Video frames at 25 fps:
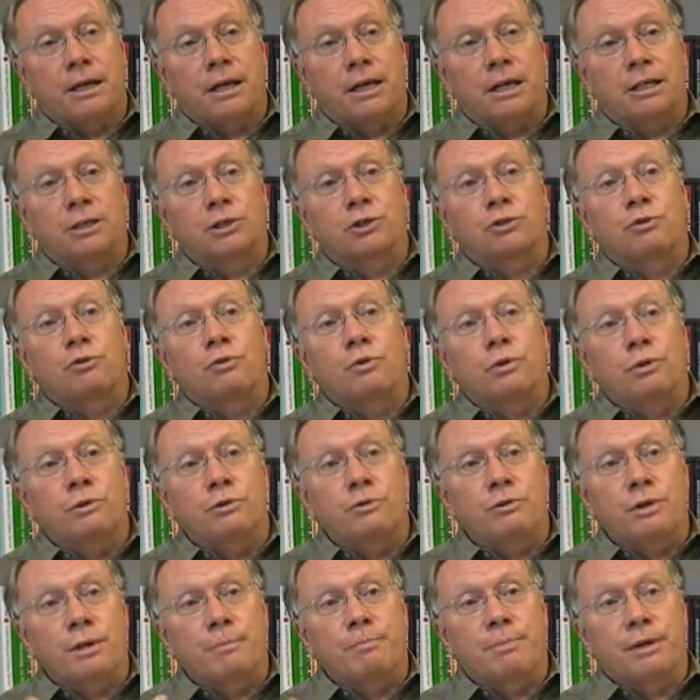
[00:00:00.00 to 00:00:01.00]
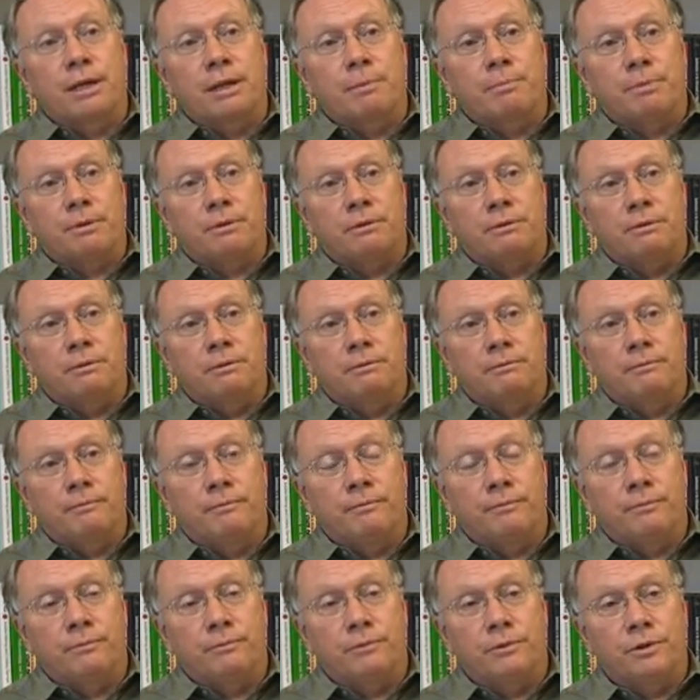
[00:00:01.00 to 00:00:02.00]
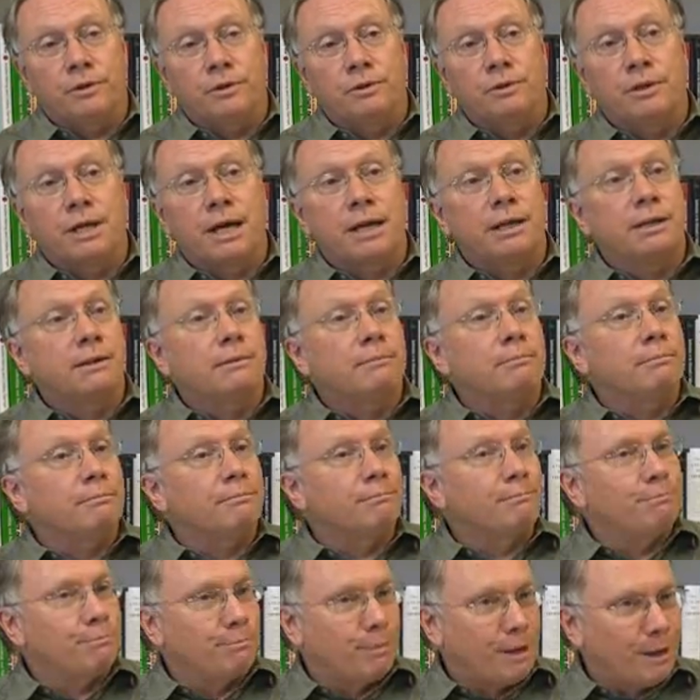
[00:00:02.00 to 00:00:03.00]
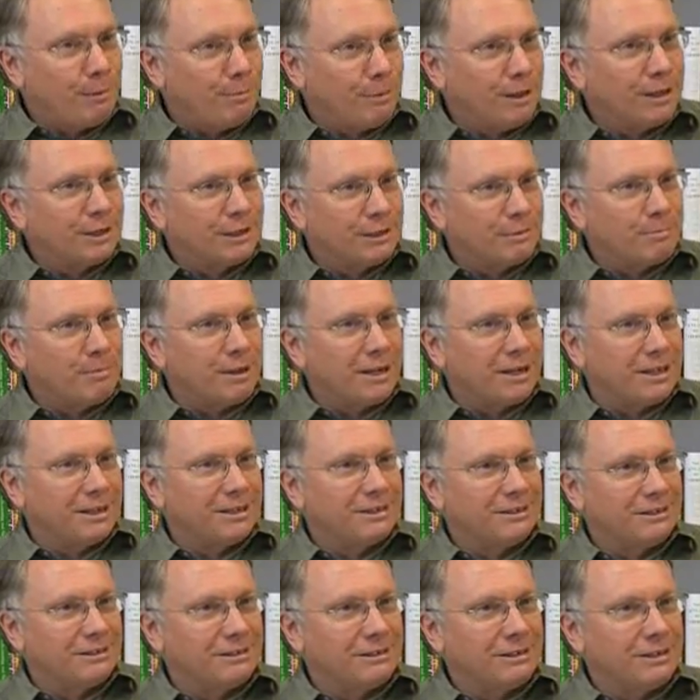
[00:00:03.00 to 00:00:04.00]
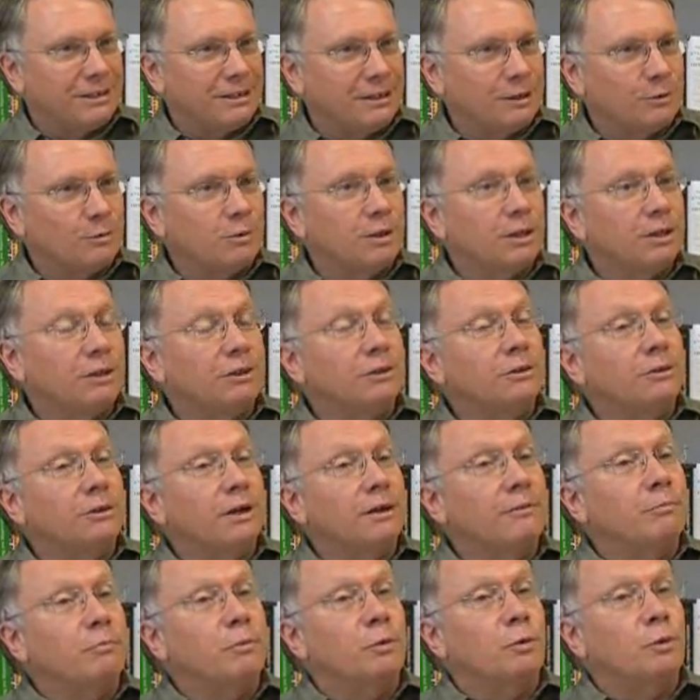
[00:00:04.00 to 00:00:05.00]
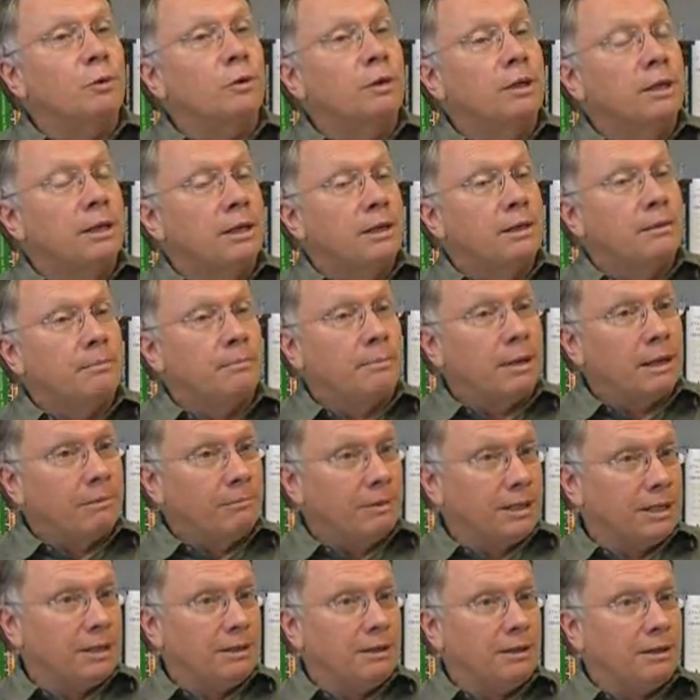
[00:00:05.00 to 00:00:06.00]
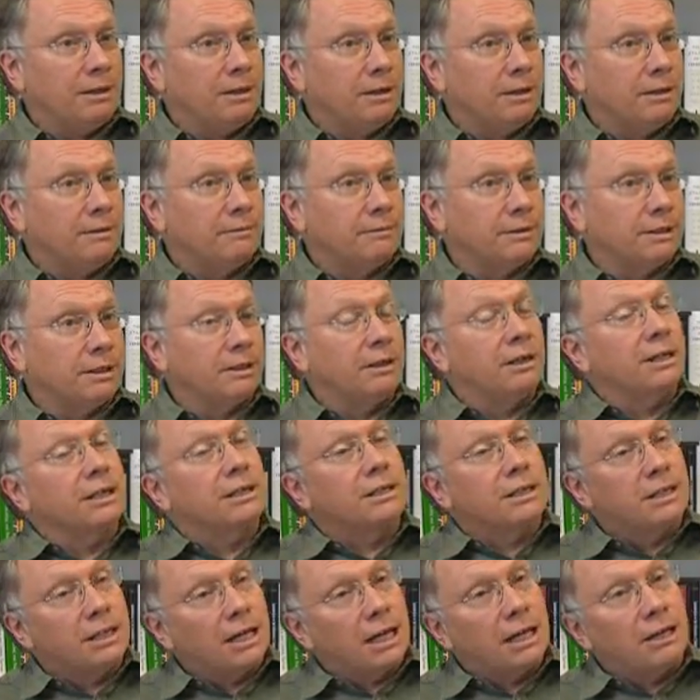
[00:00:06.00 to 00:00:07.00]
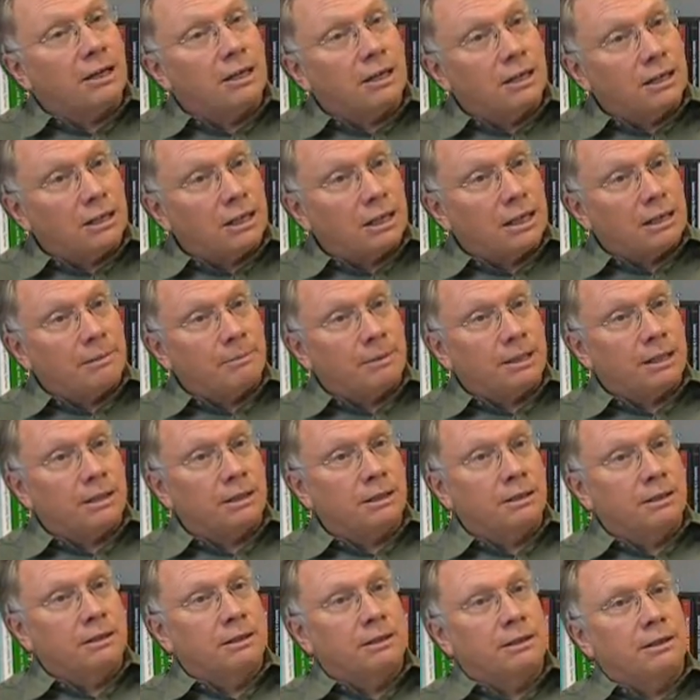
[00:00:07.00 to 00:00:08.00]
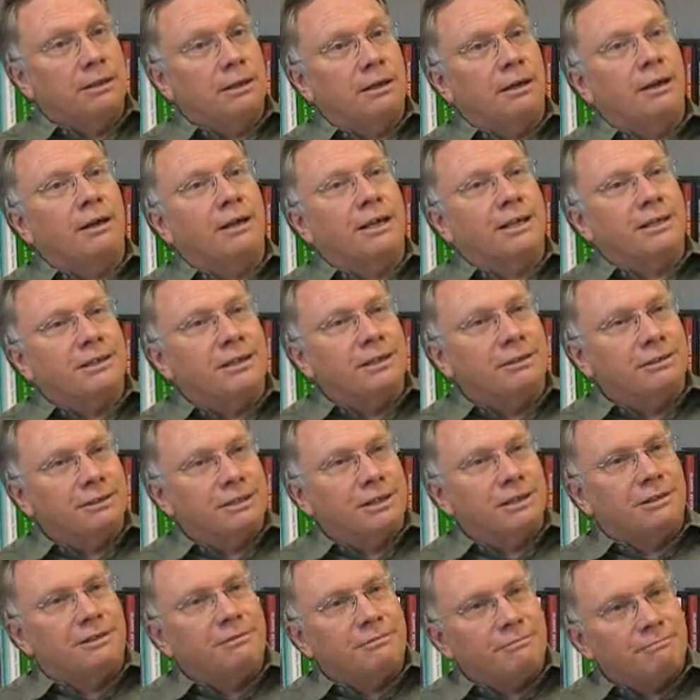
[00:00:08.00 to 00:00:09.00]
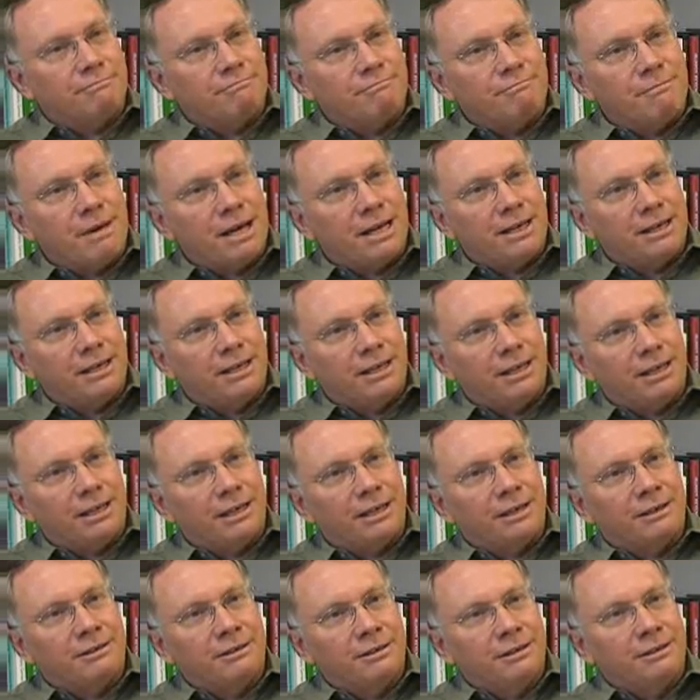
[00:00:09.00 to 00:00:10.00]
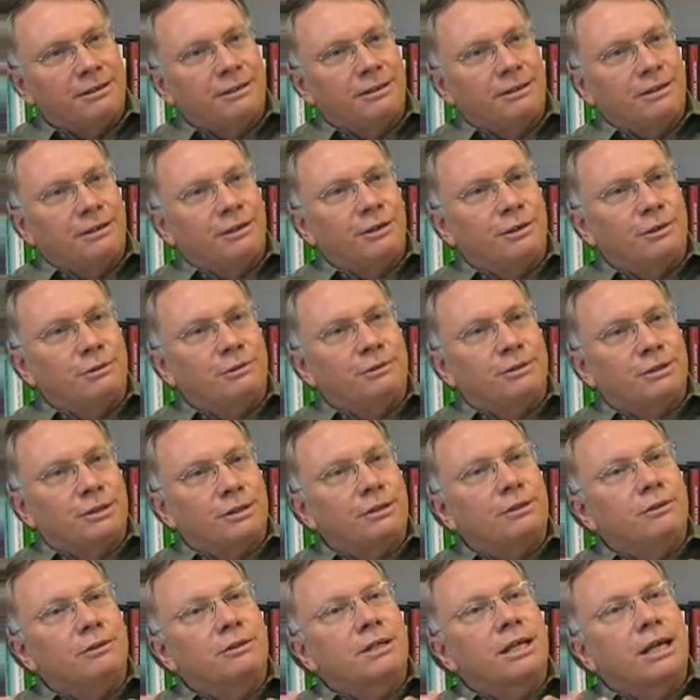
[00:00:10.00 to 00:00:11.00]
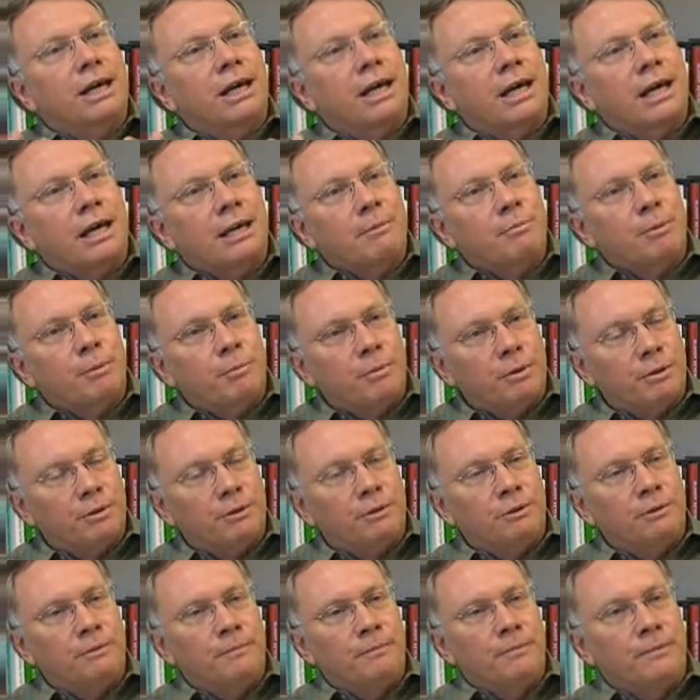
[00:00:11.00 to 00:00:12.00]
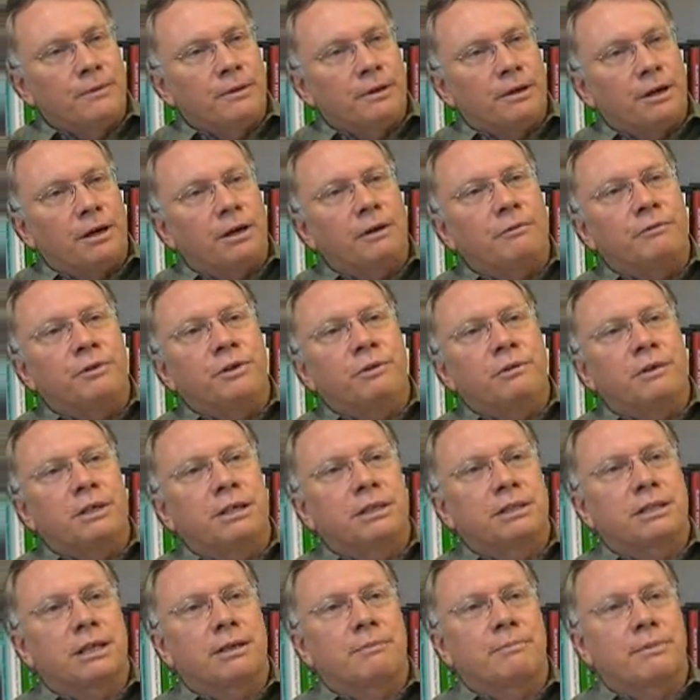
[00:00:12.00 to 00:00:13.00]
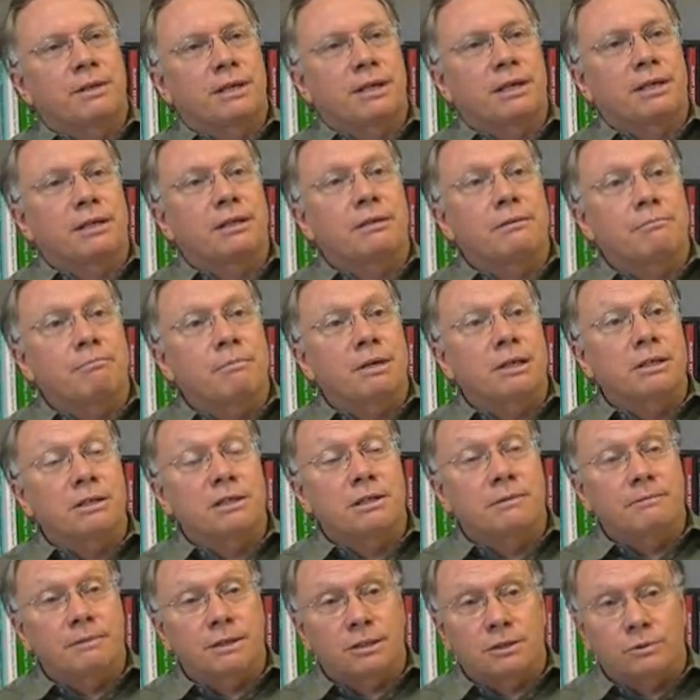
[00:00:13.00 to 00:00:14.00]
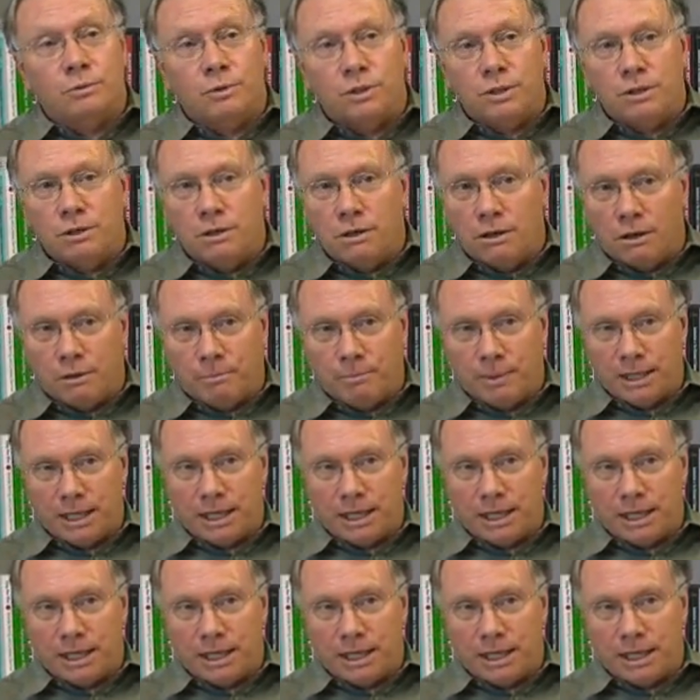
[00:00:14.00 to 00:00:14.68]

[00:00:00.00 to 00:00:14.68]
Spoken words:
extraordinary people do that in public space as well, who have more public lives, like the Dalai Lama, like Nelson Mandela, who's capable of doing something that most of us would not